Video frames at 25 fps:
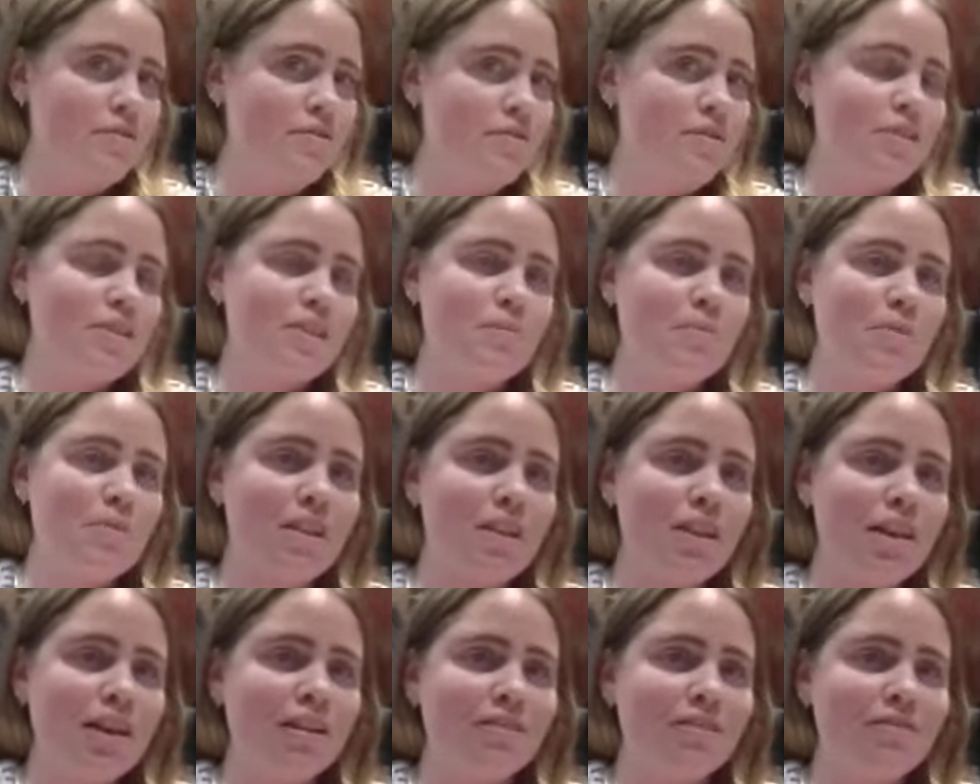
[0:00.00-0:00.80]
So
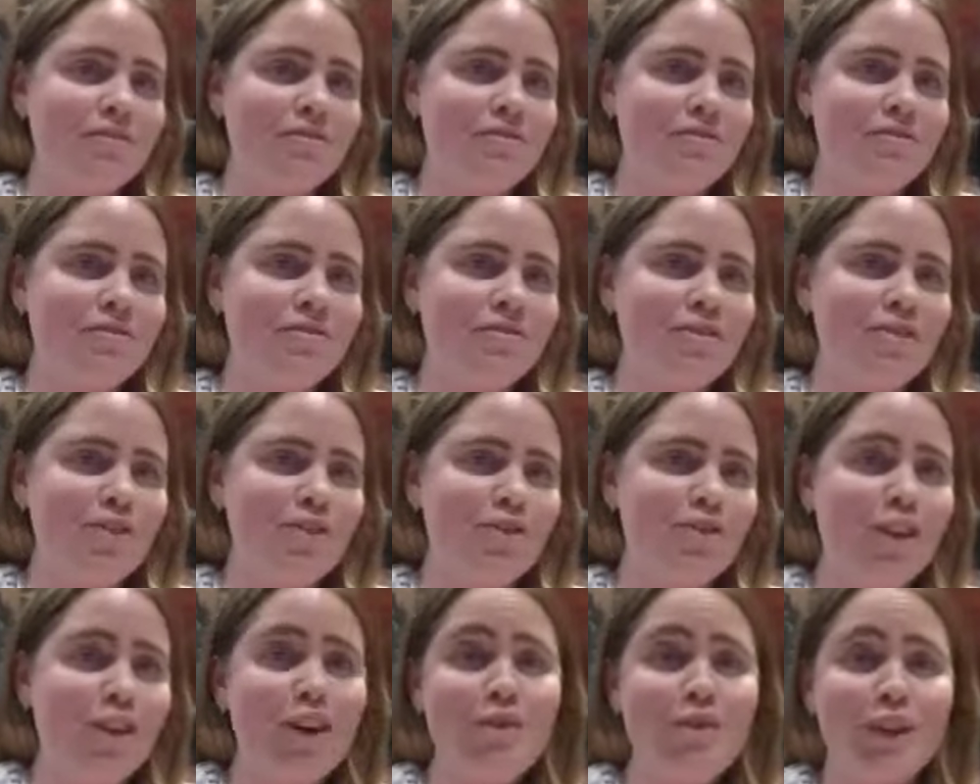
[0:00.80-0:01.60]
something that
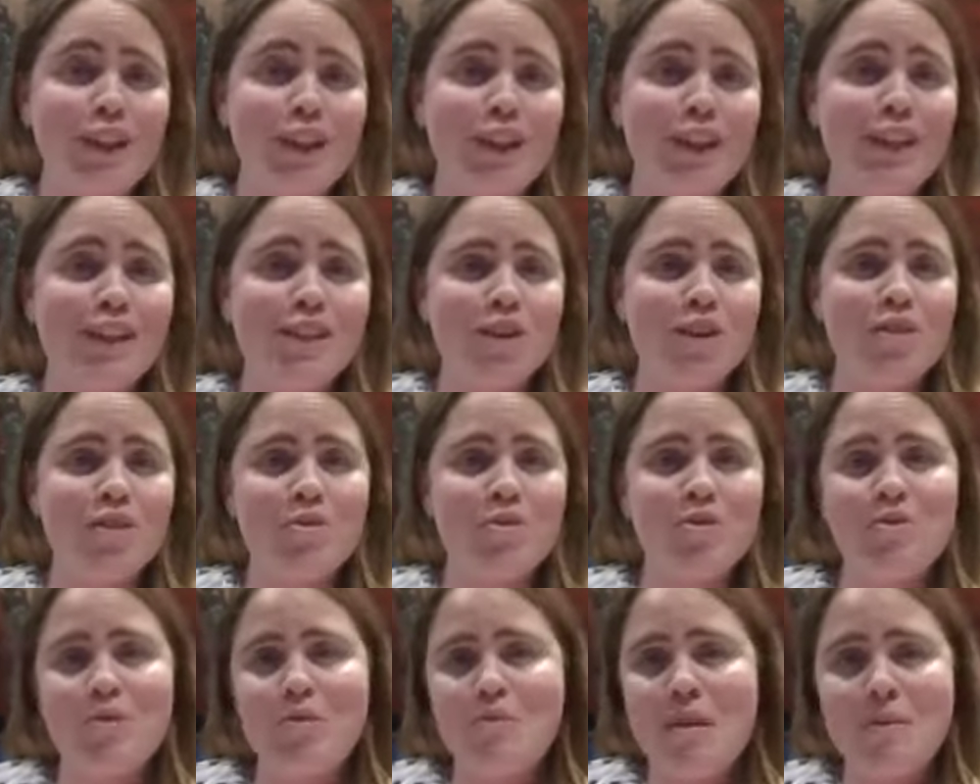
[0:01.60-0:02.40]
you find really
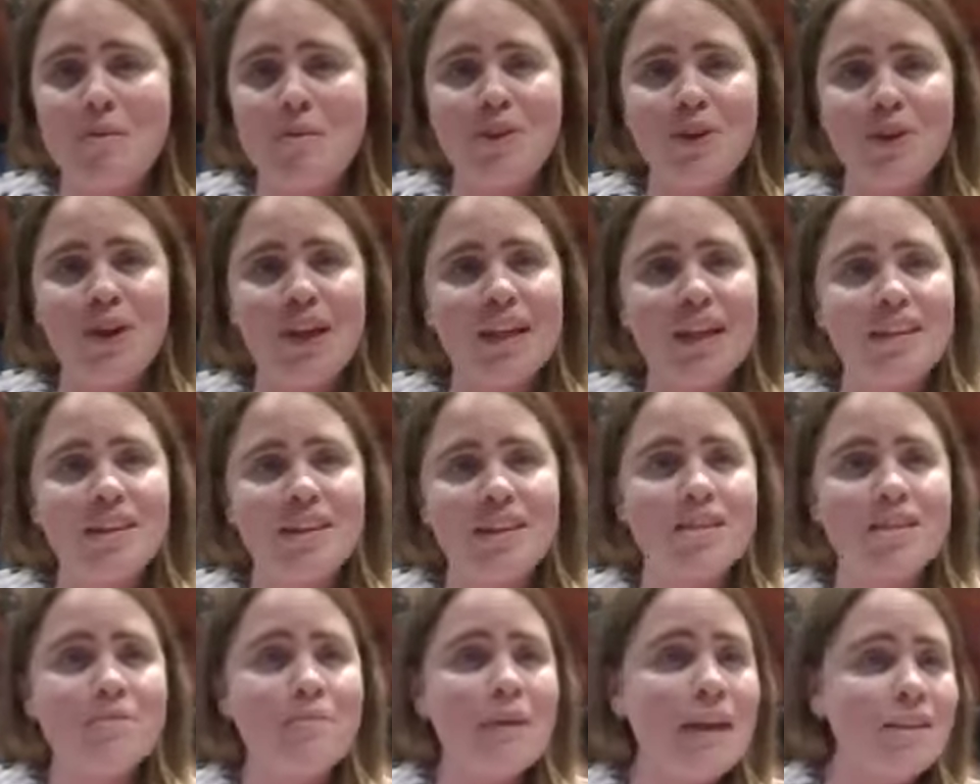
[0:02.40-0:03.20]
enjoyable but maybe don't get
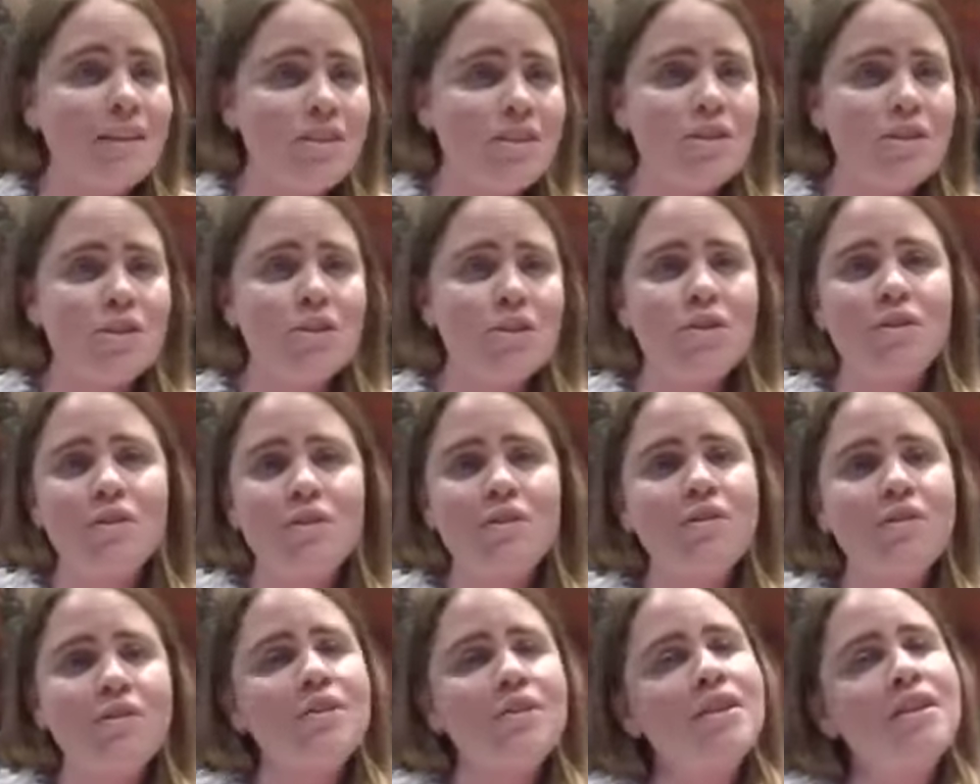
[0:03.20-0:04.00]
the space
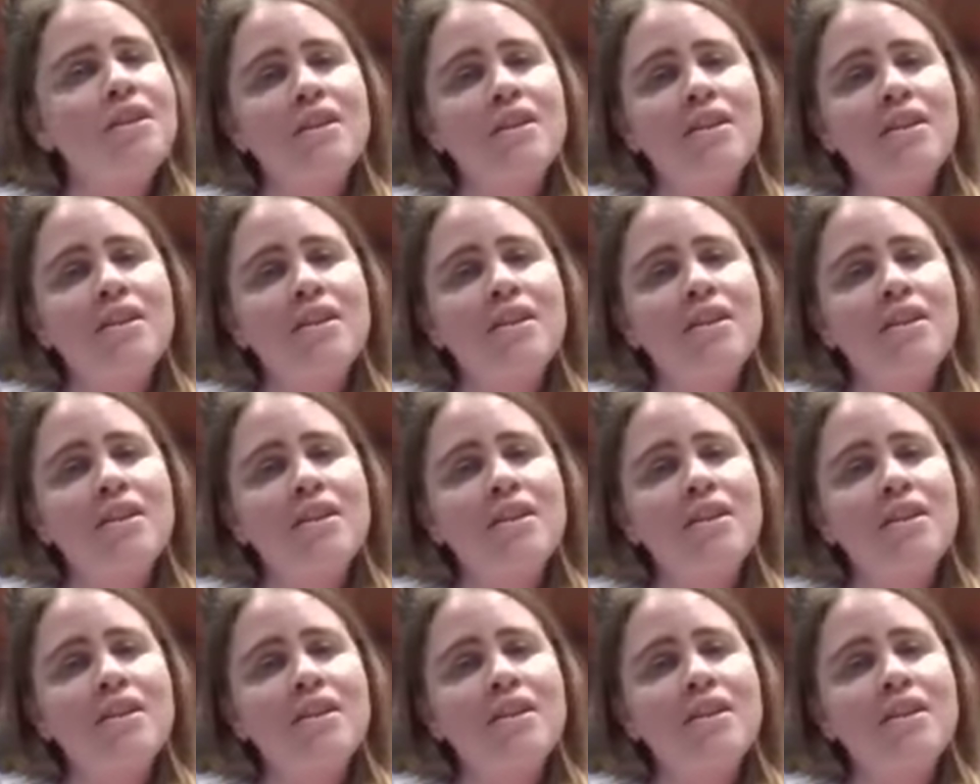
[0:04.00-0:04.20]
to?